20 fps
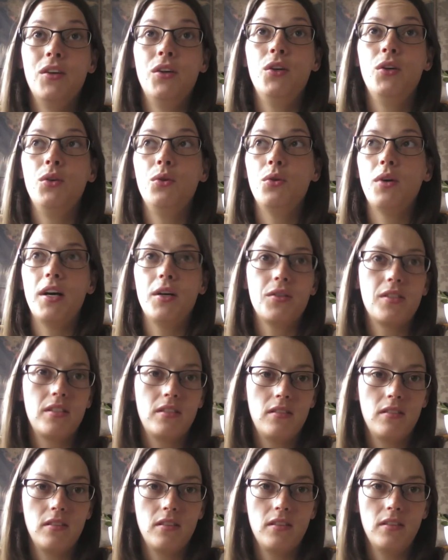Who
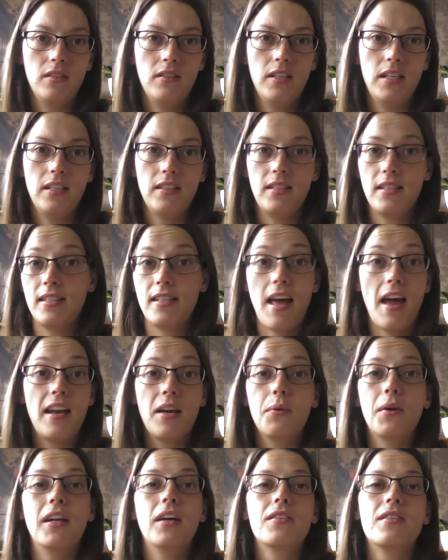else? Is there
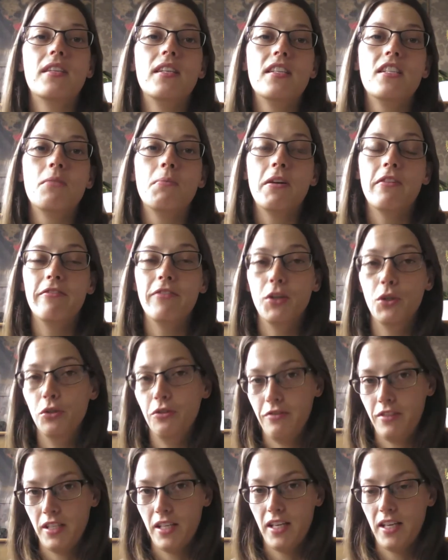anyone else that needs to be
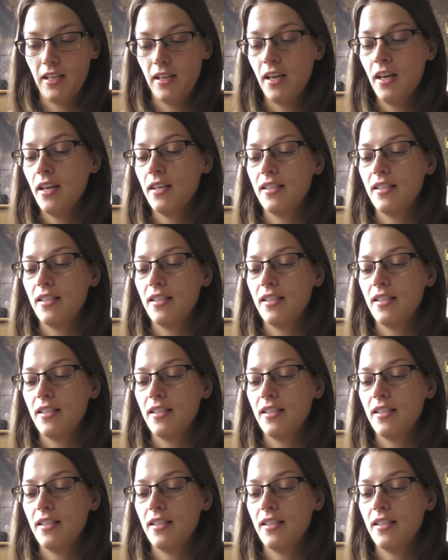involved in it?